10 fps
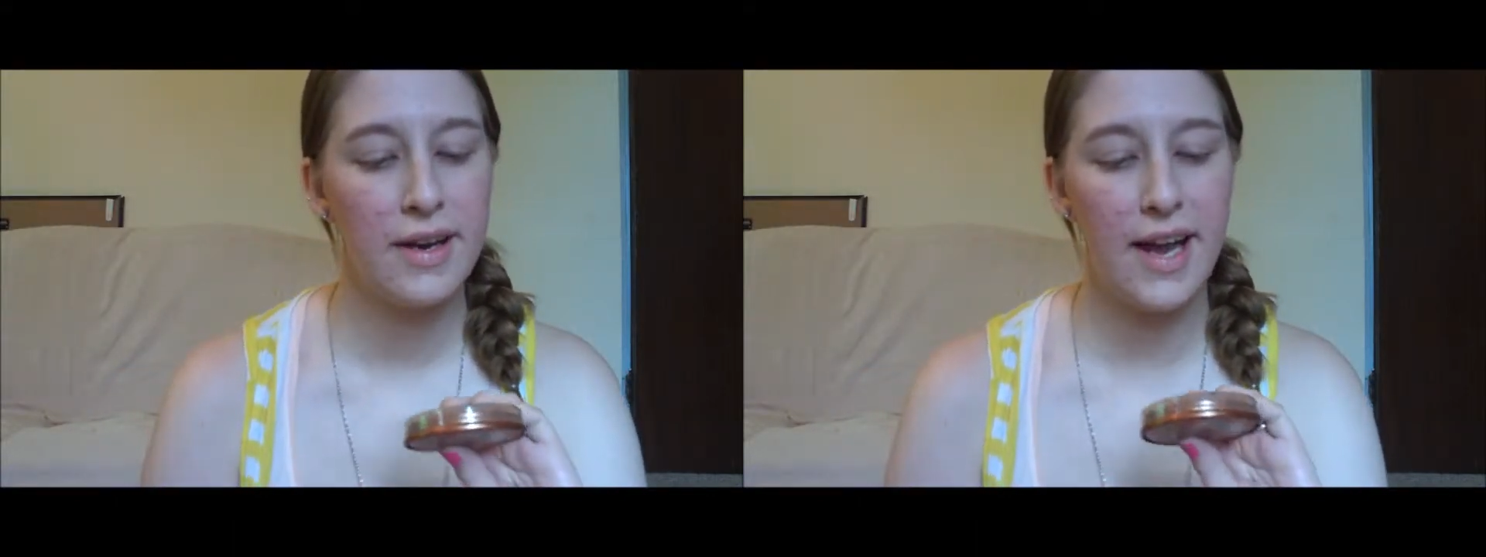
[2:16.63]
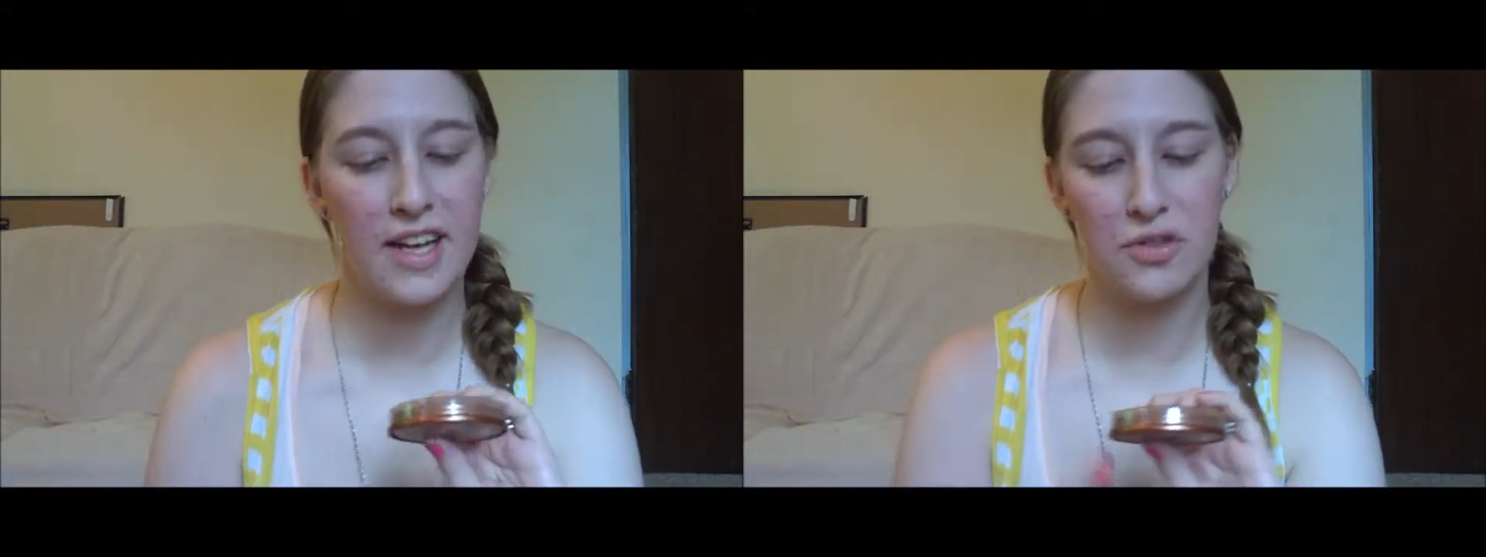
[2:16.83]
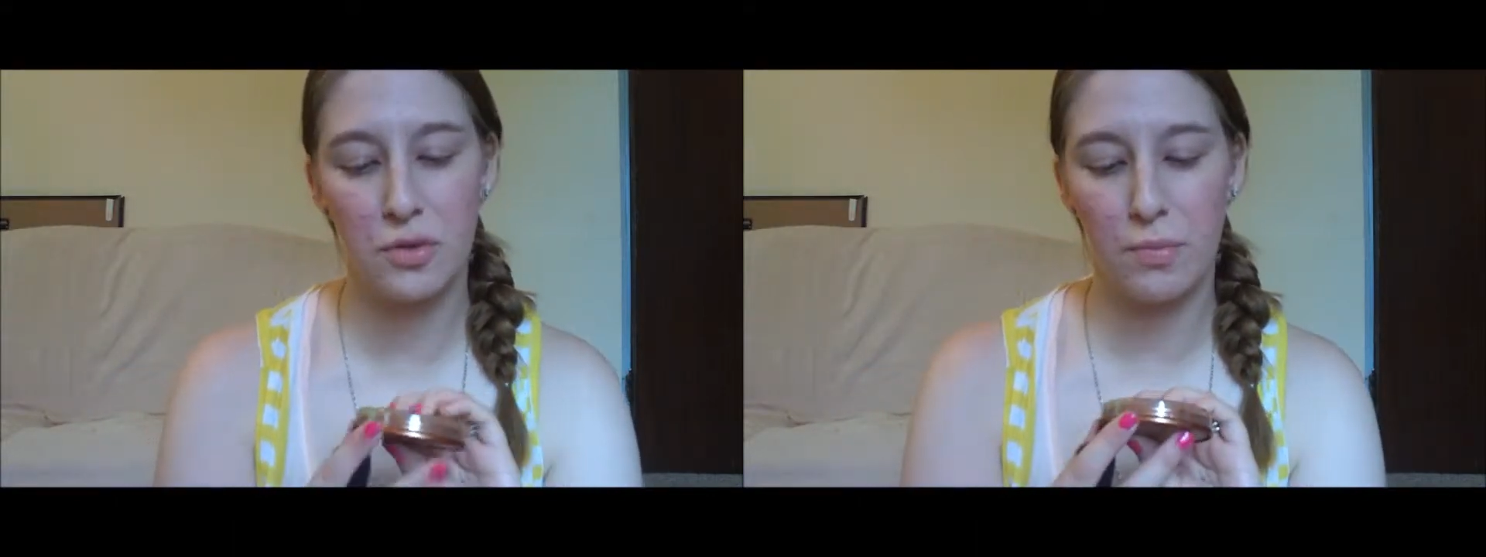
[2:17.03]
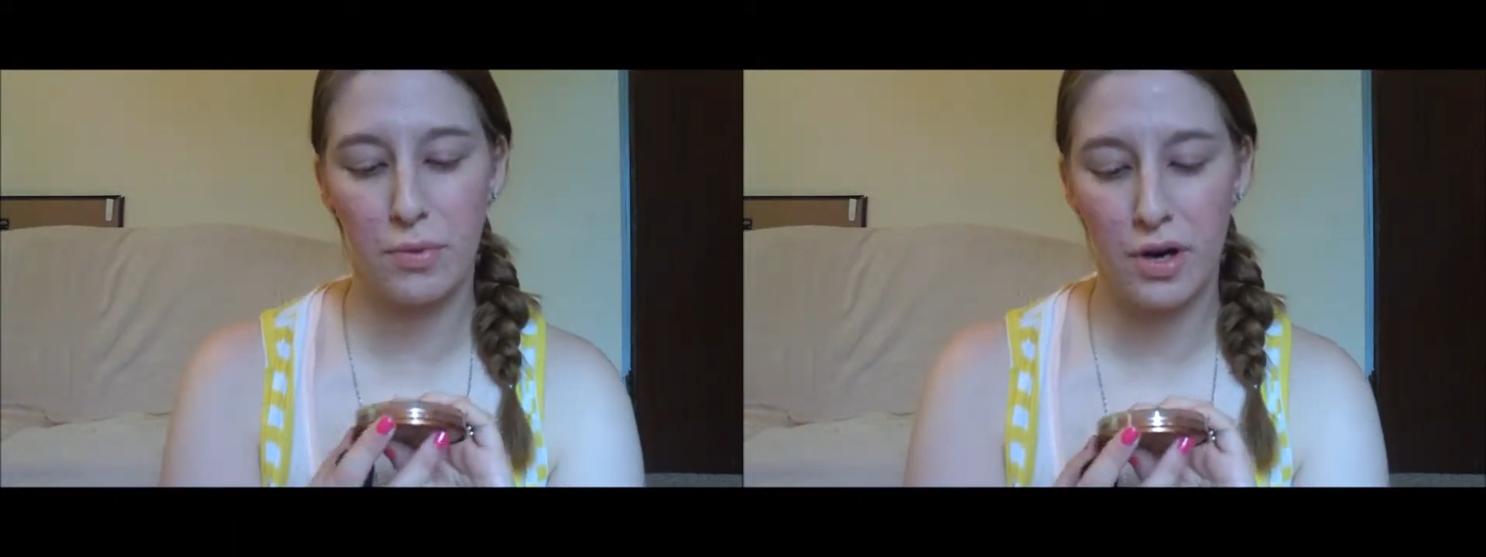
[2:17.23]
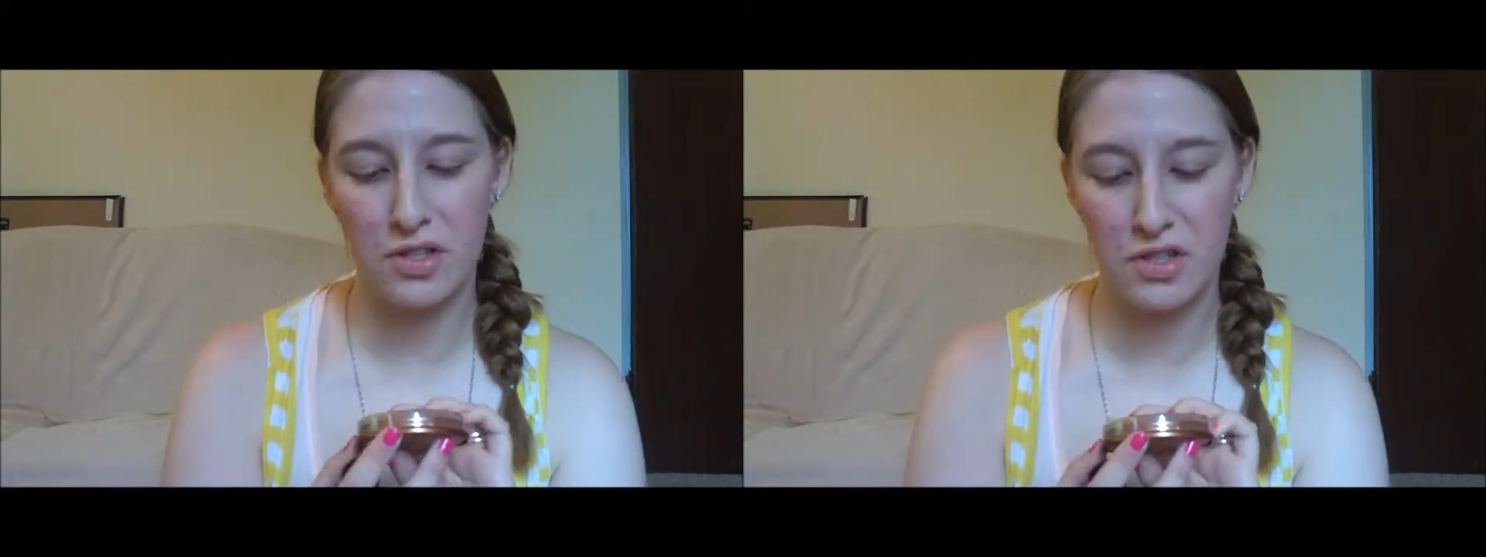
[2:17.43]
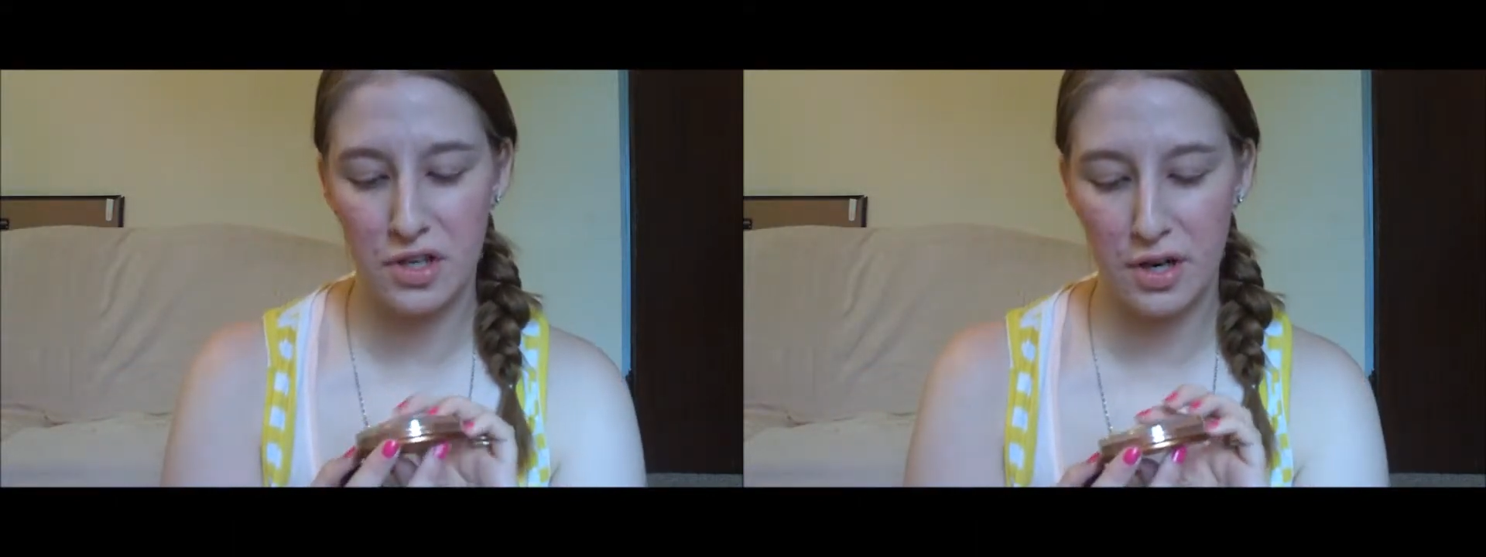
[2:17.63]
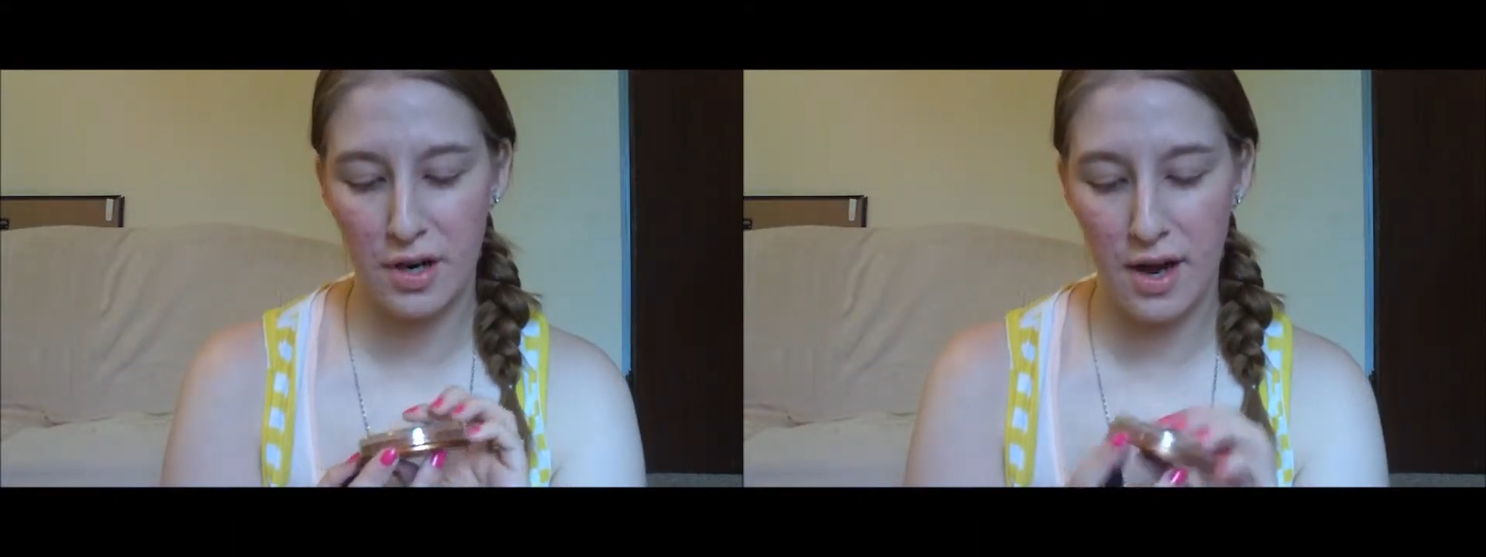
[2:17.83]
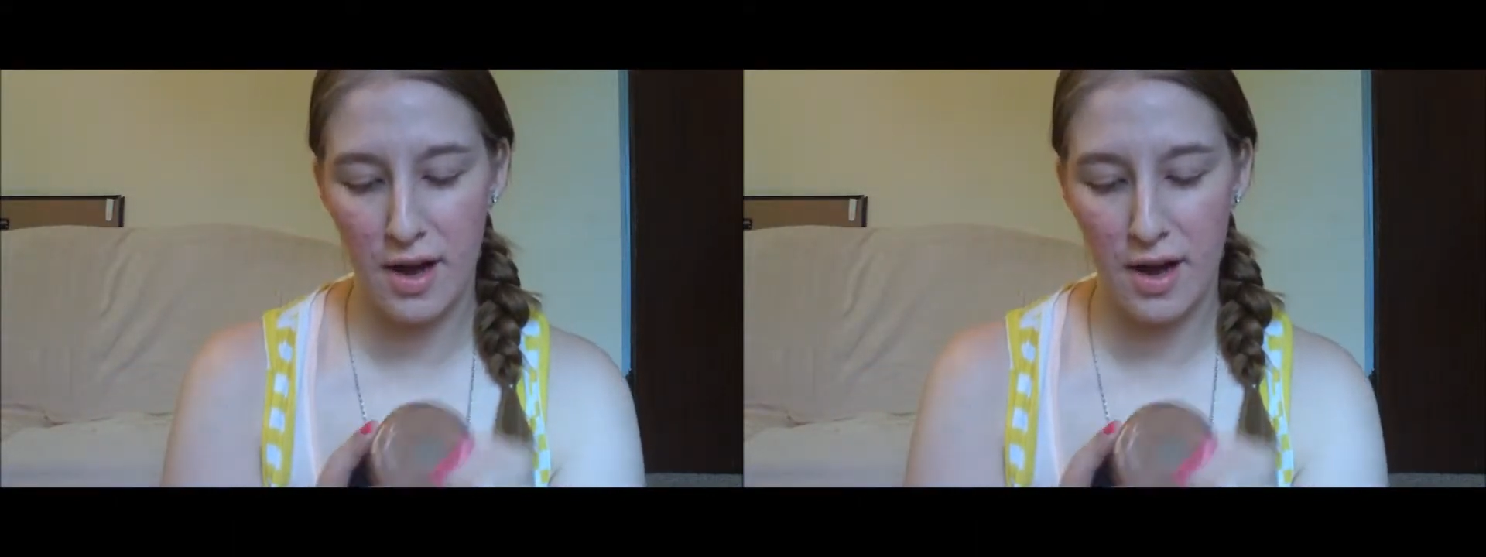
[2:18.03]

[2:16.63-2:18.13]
Natural Bronzer,